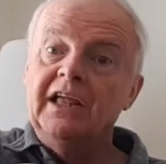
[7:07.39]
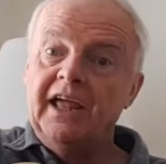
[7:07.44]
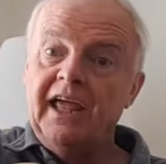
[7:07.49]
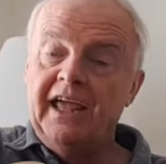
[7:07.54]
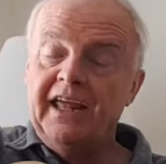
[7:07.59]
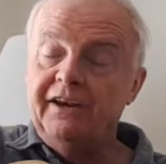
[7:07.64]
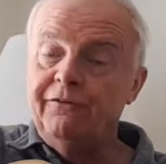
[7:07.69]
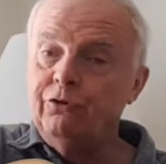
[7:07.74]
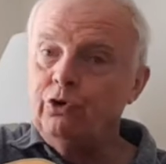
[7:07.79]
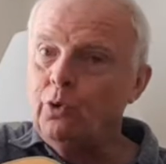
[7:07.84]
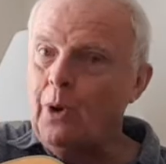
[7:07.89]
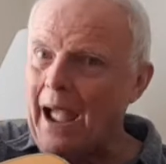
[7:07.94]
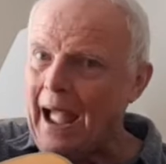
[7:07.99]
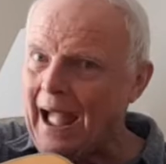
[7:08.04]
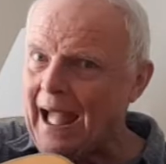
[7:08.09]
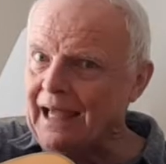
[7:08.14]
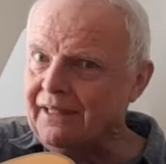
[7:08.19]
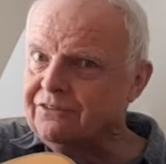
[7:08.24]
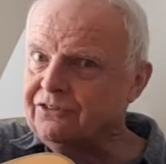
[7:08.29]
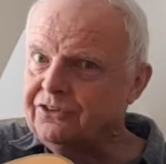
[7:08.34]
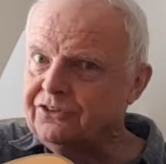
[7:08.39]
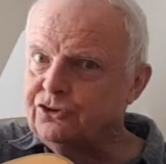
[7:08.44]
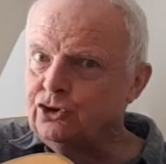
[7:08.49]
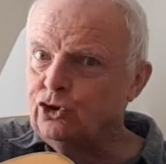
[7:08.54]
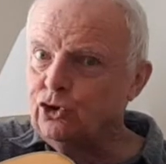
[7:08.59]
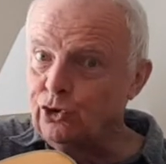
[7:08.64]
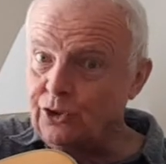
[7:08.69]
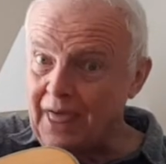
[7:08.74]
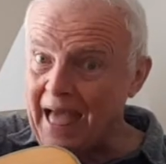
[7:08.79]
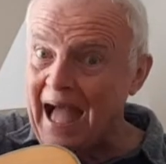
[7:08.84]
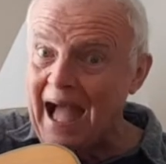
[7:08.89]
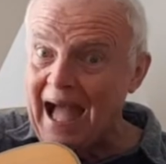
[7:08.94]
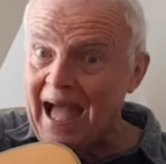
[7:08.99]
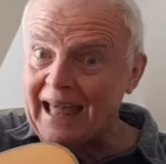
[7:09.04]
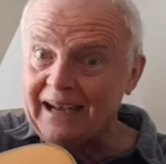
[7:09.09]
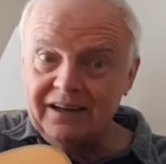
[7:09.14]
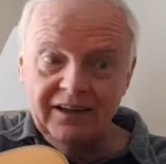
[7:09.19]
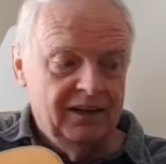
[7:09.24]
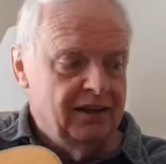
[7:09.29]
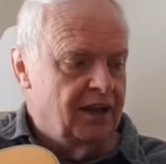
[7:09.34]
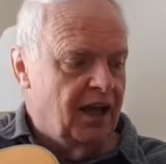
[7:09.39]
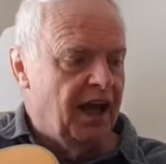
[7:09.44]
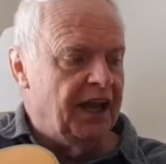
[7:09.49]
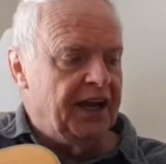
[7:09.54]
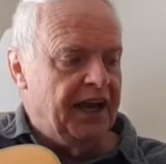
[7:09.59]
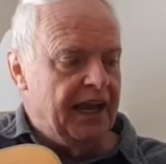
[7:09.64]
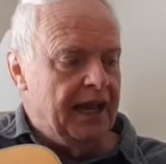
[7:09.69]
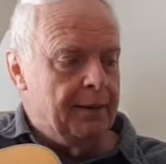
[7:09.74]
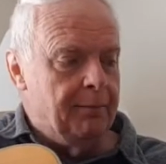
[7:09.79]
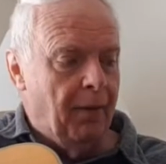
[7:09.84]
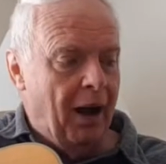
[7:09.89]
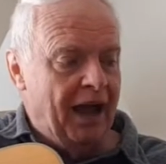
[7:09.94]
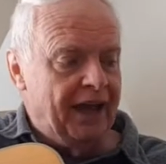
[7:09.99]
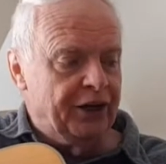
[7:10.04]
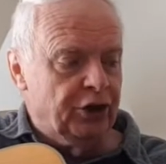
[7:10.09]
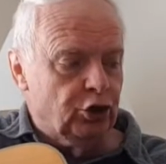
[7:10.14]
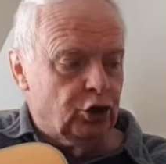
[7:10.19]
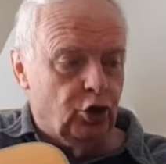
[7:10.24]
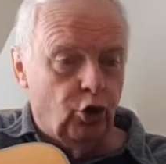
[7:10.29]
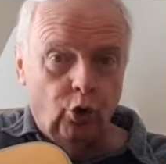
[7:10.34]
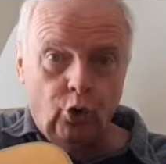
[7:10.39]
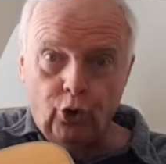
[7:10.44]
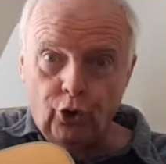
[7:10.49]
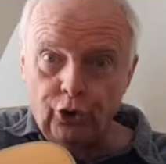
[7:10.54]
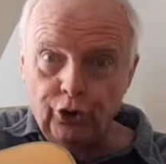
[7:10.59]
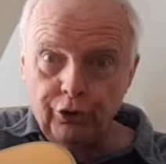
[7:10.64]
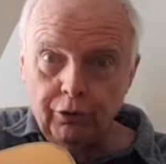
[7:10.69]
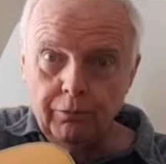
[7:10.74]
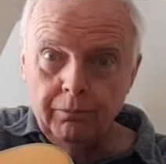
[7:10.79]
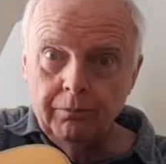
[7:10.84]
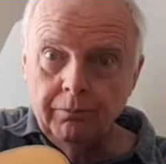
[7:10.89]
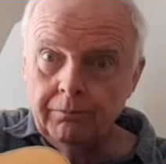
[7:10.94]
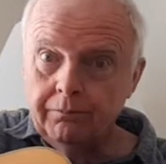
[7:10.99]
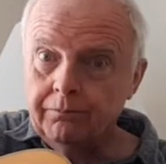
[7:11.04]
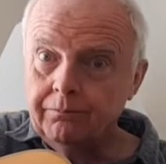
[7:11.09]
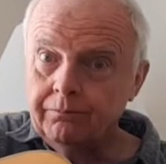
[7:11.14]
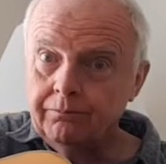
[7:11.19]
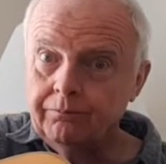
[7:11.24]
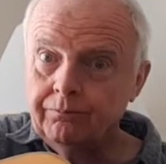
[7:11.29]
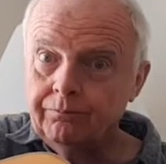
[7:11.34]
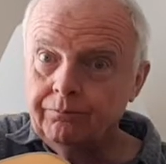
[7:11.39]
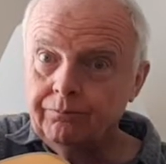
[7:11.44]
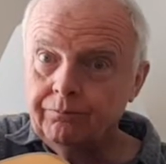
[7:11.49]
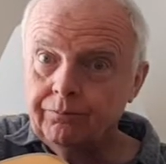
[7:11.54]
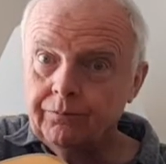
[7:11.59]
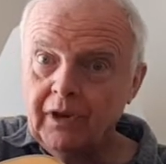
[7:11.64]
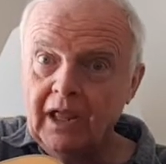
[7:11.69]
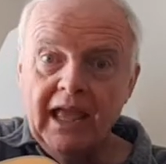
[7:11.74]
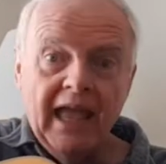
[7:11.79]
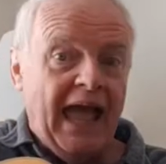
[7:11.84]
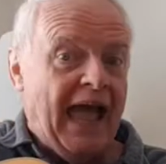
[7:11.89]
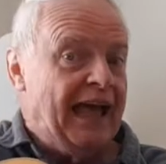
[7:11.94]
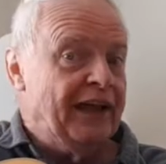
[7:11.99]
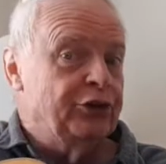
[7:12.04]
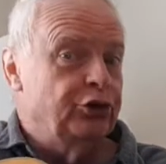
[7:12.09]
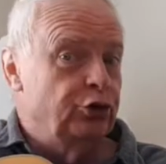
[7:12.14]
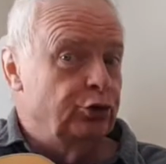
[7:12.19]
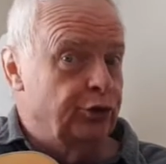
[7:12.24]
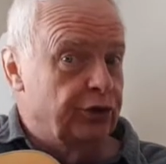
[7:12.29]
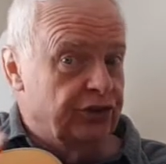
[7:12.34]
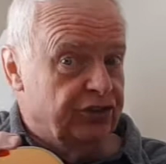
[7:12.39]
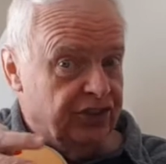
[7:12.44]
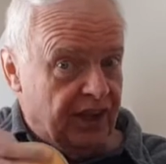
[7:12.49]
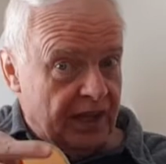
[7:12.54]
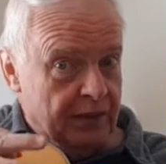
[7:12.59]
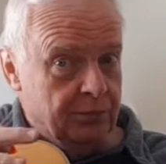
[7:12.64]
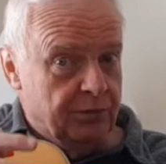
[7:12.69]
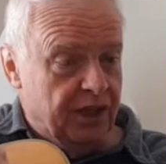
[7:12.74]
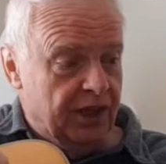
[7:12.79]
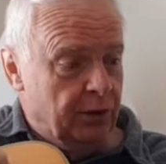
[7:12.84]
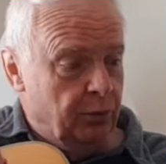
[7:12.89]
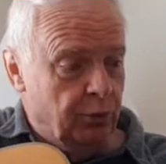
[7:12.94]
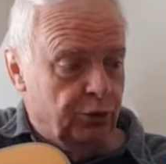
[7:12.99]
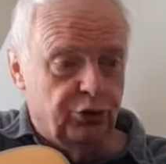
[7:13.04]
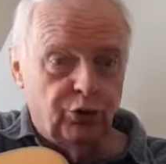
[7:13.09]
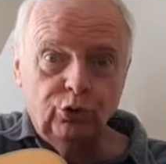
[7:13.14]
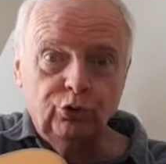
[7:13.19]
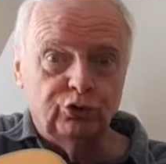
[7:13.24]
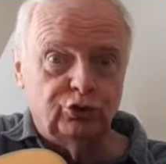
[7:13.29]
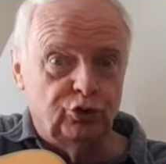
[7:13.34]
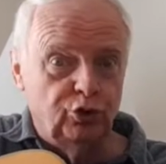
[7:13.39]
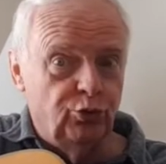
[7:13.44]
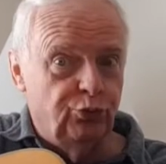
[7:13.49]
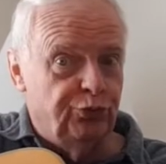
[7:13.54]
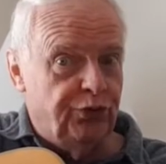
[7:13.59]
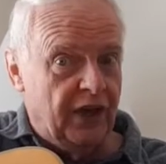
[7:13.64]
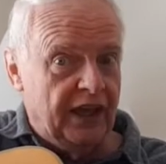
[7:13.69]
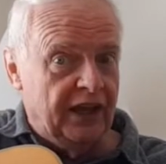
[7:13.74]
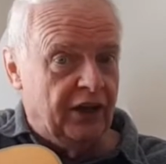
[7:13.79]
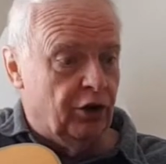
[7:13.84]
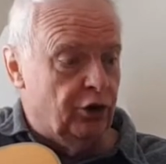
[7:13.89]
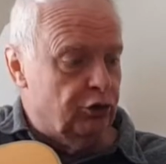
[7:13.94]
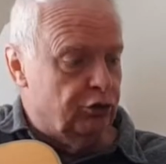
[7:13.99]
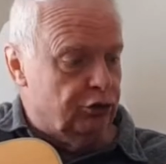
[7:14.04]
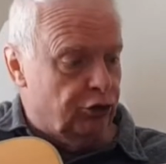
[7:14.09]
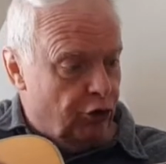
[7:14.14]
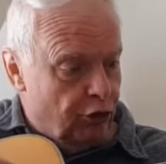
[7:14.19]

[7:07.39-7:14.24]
And if you add to that an A minor chord and do the same thing with those two fingers,